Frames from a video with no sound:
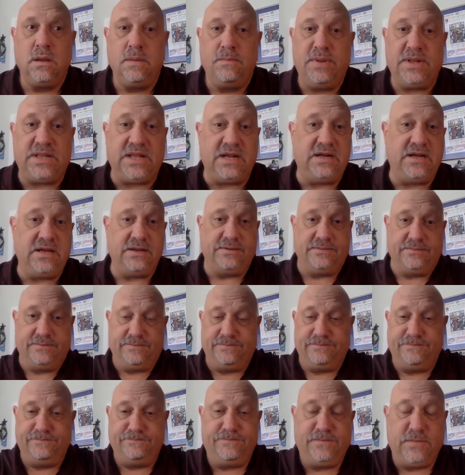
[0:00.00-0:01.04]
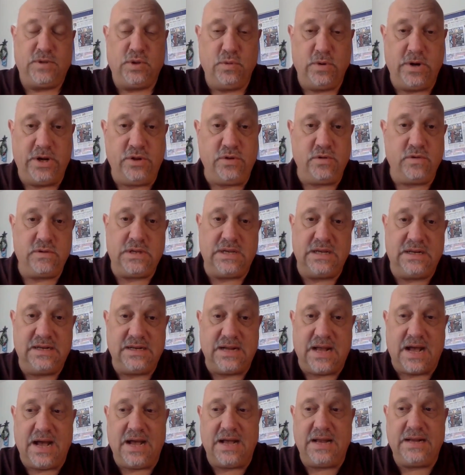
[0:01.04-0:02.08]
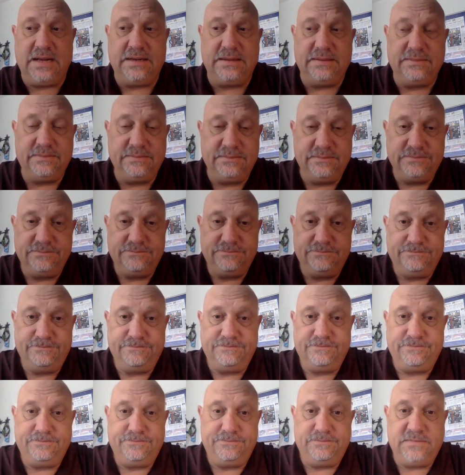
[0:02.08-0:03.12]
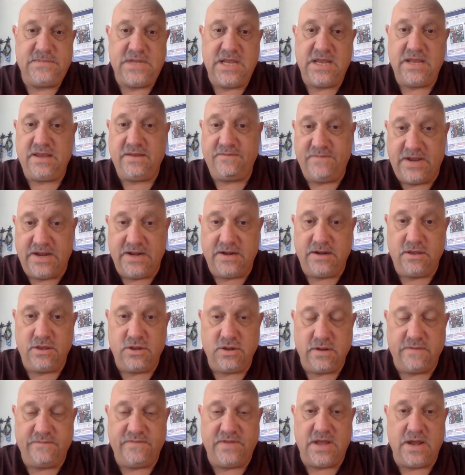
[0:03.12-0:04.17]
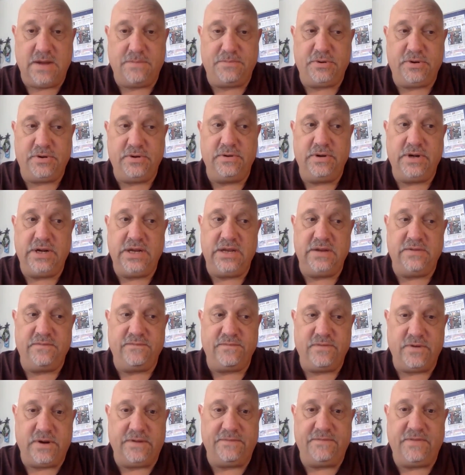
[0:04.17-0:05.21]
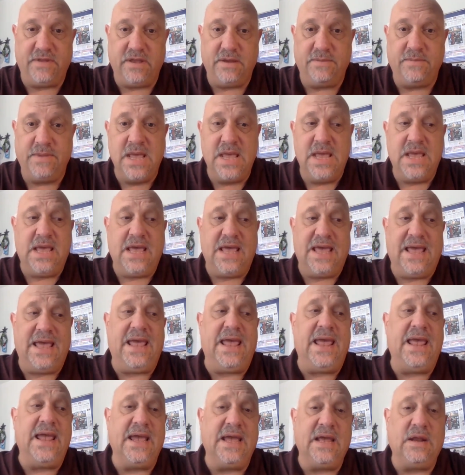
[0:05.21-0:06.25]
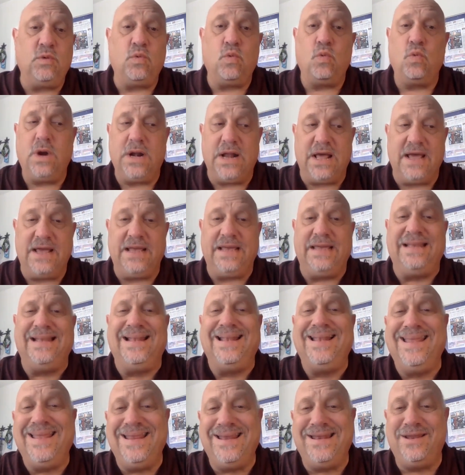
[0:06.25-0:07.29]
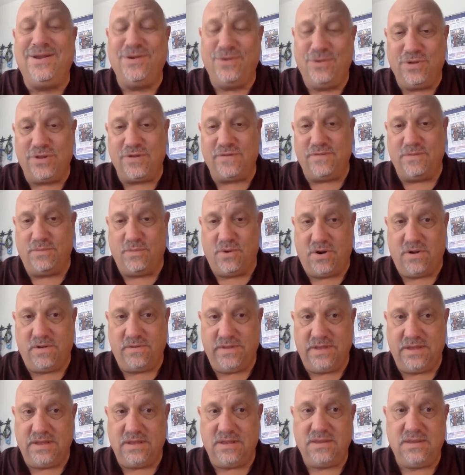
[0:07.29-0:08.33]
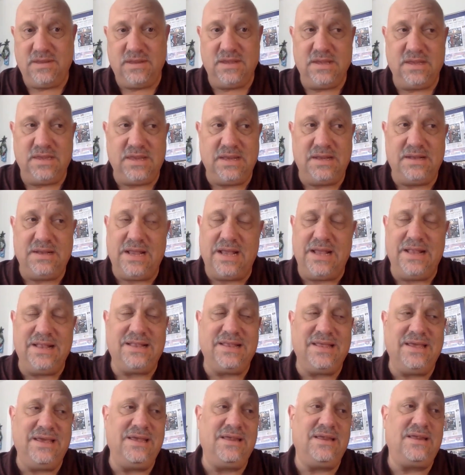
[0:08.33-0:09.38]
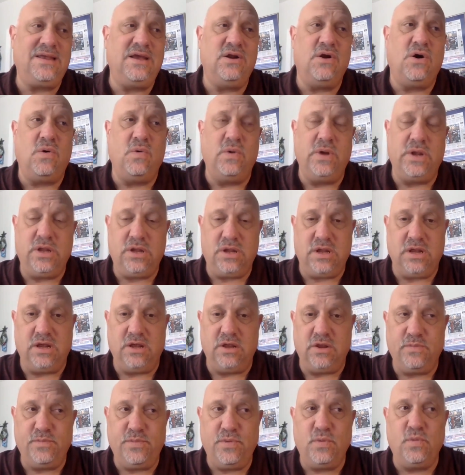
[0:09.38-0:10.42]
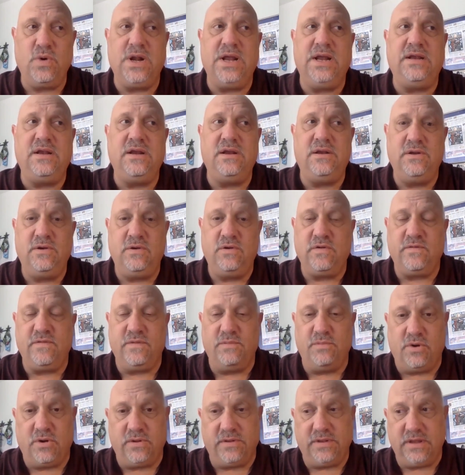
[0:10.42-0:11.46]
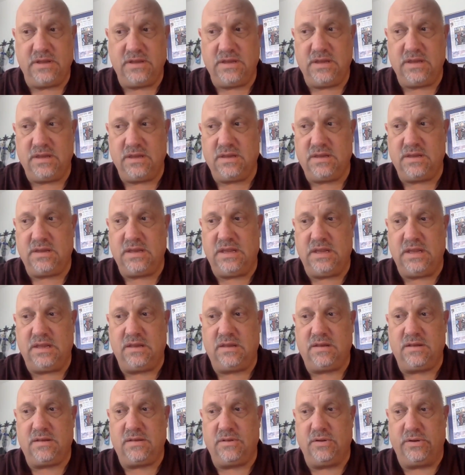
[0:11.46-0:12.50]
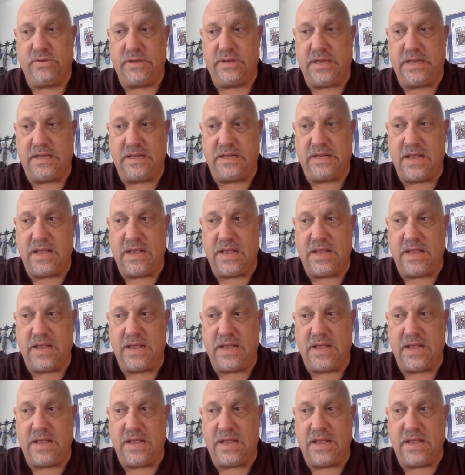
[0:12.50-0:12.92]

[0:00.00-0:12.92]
But they didn't. The Rangers did not take advantage of the opportunity in front of them. And what I deduce from all this is, and things can always change, but what I deduce from all this is look,